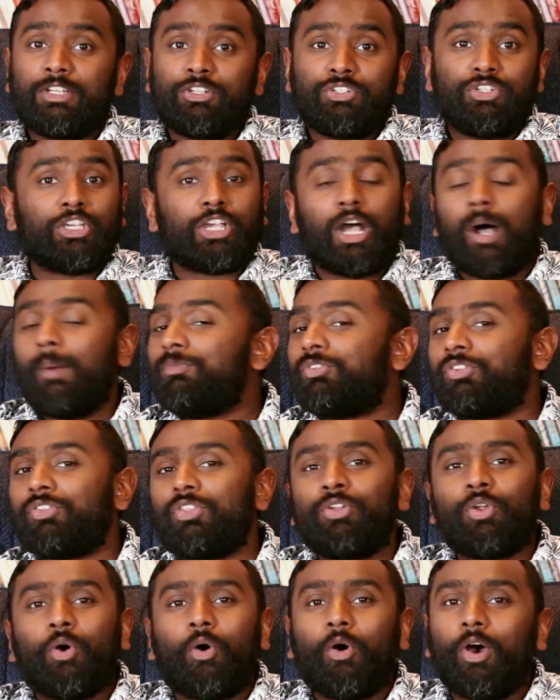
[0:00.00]
she comes to
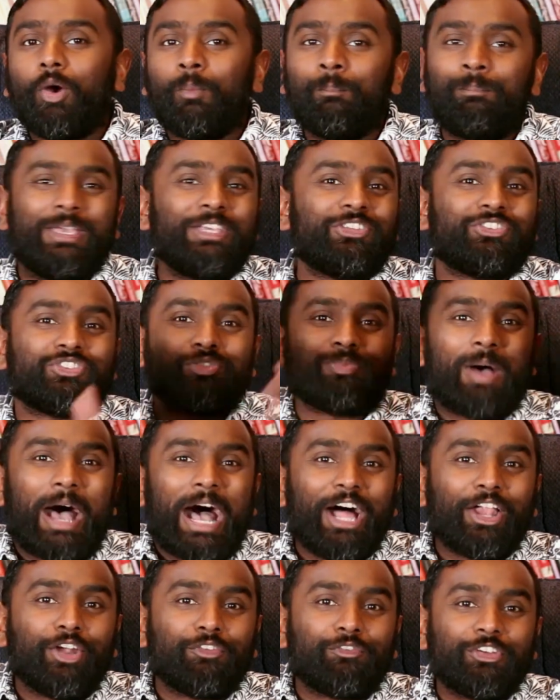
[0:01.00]
the door, big
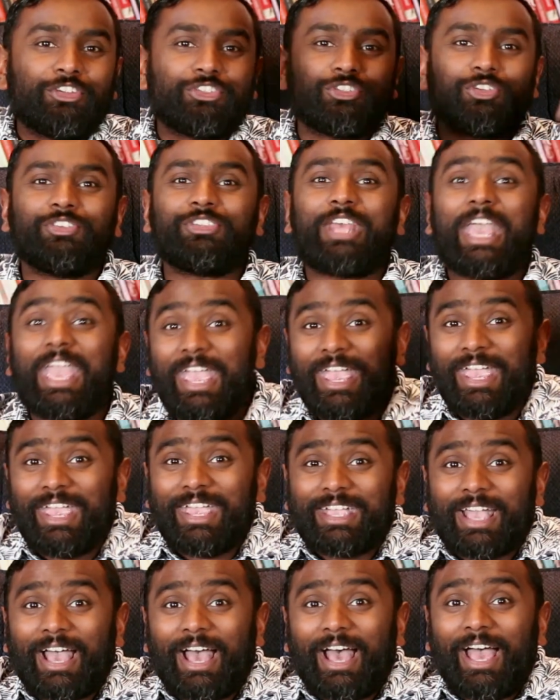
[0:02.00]
smile on her face. She goes,
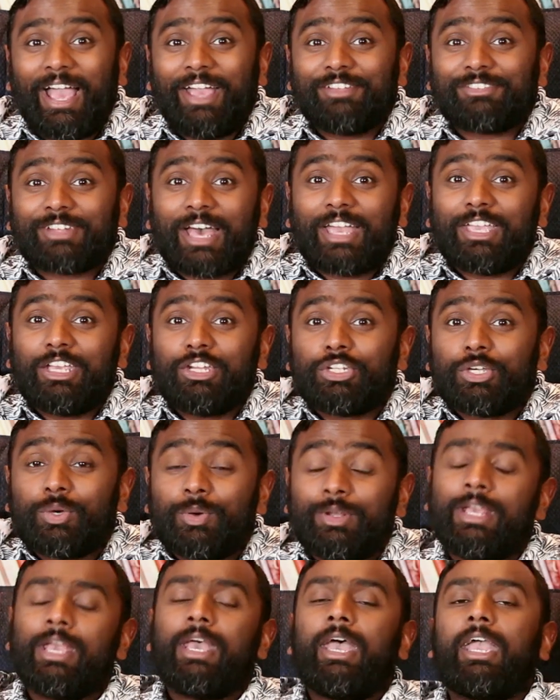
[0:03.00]
"Hey guys, how you
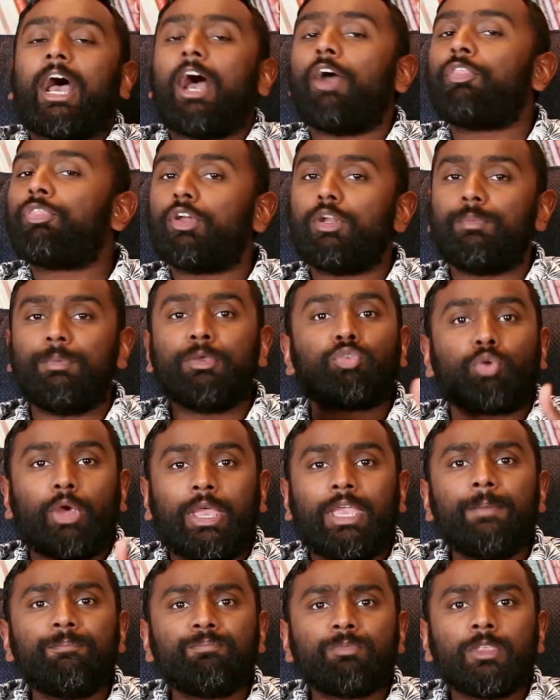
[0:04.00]
doing? Hey, I thought it'd be
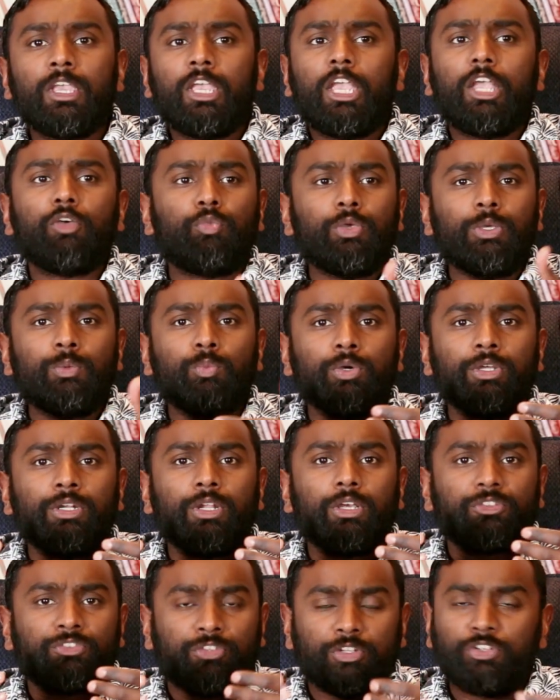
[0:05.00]
great if we
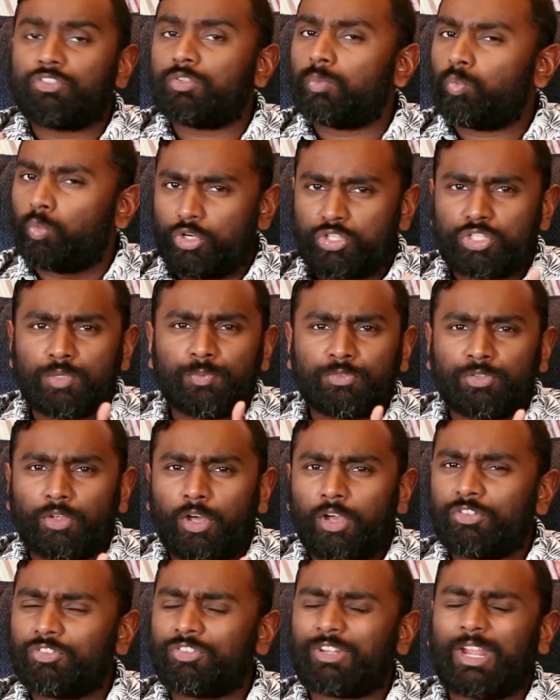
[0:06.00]
would sing some worship
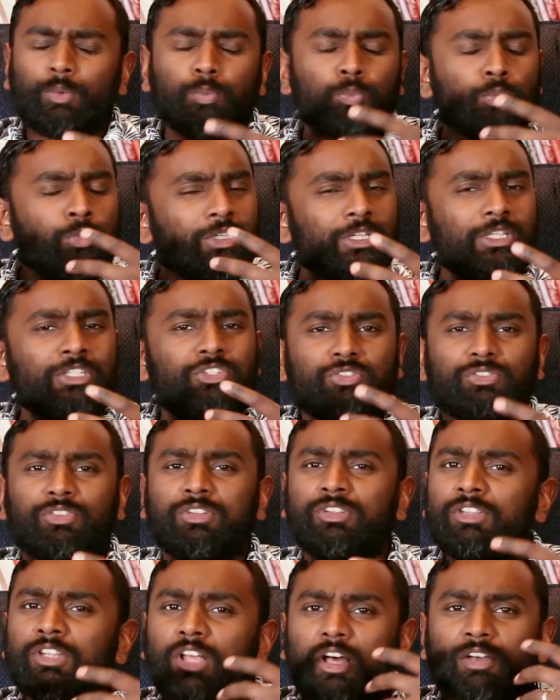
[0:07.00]
songs. I really just
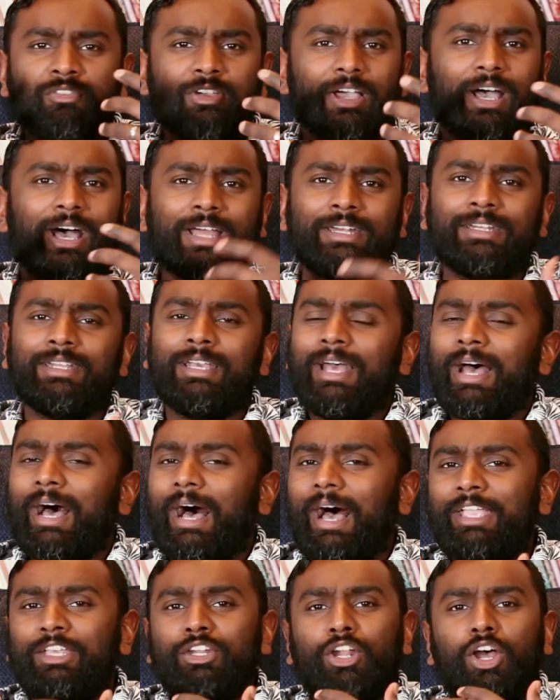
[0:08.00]
love God.
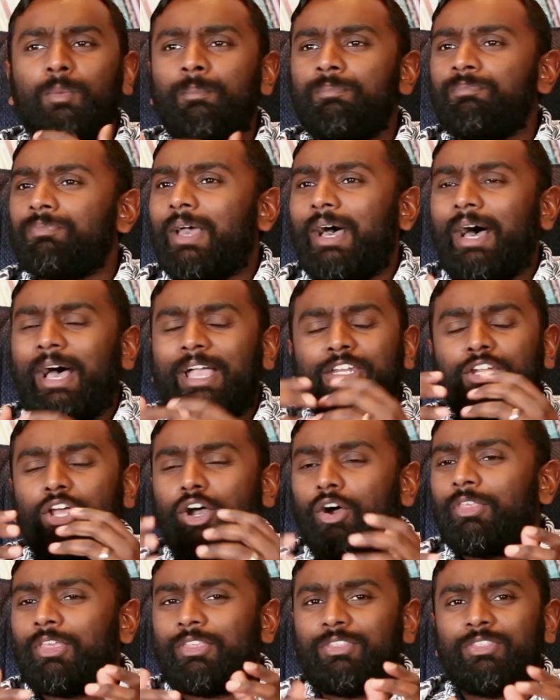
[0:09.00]
You know, I
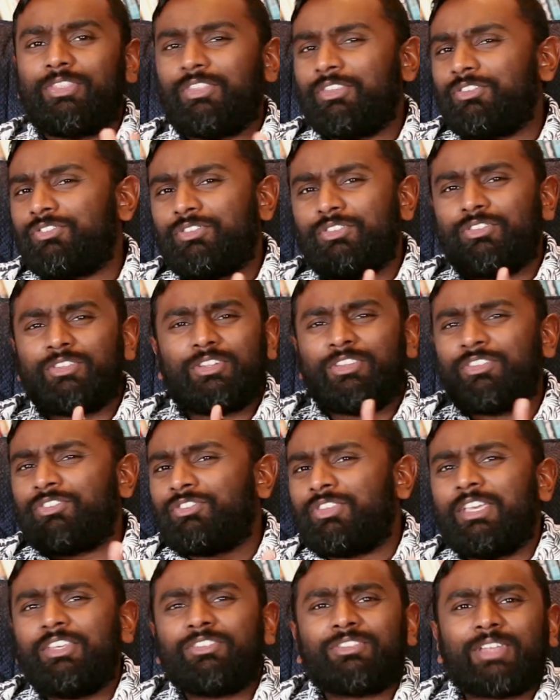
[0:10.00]
know that this,
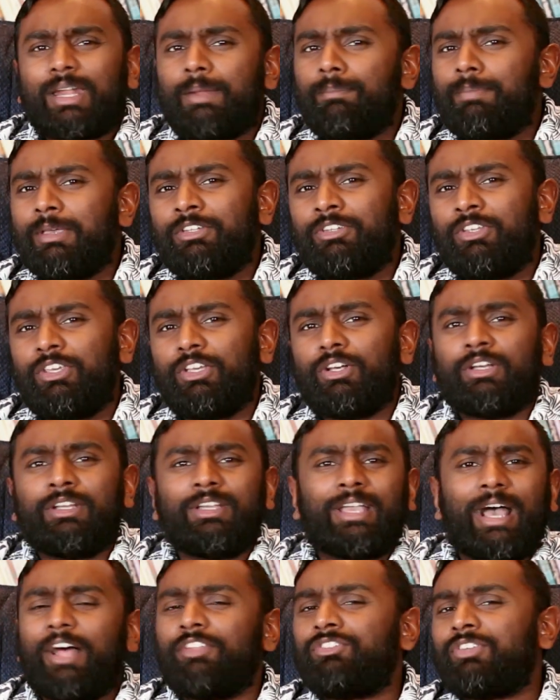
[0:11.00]
this thing is not a big deal
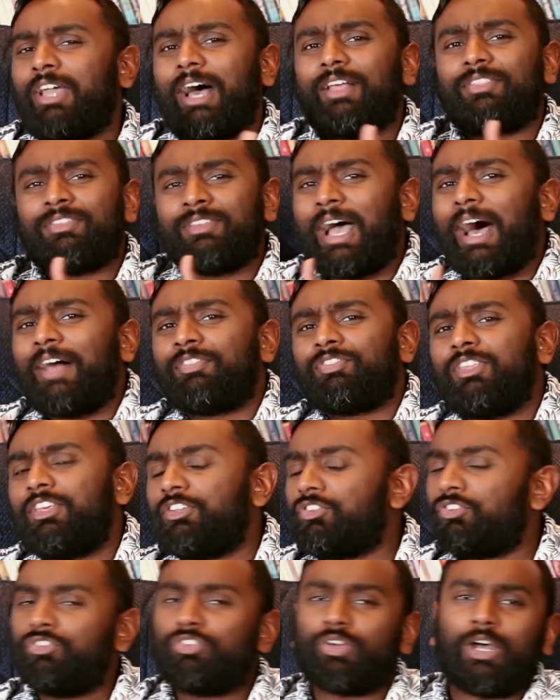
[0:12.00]
and God's got, got
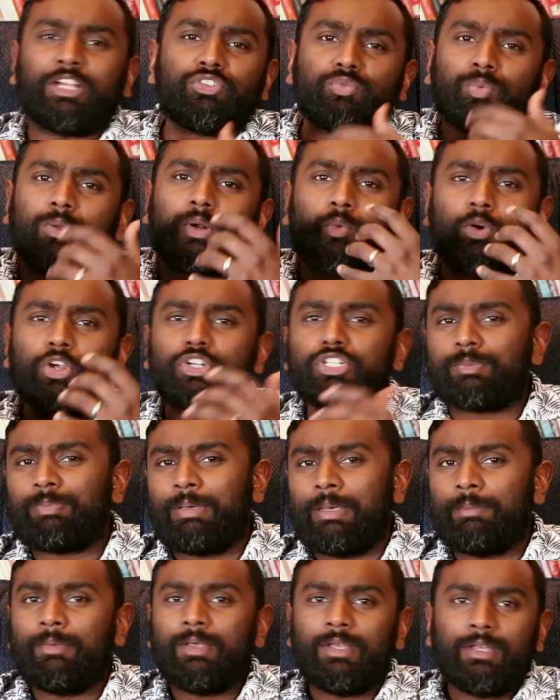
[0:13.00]
this. And so I just want to
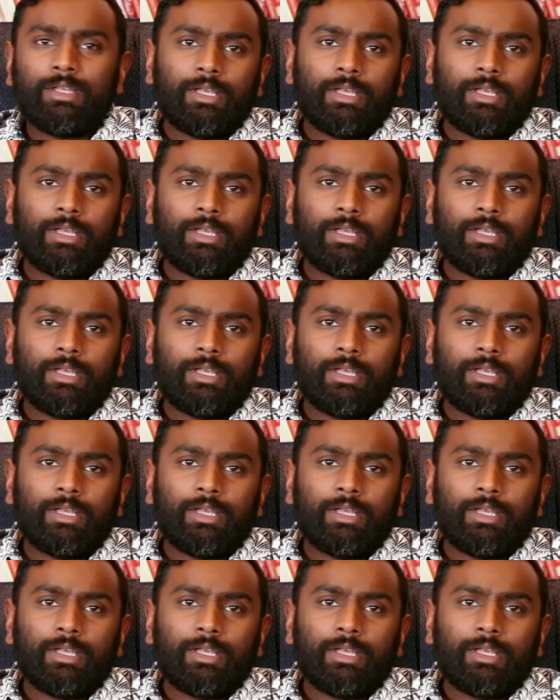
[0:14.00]
worship him.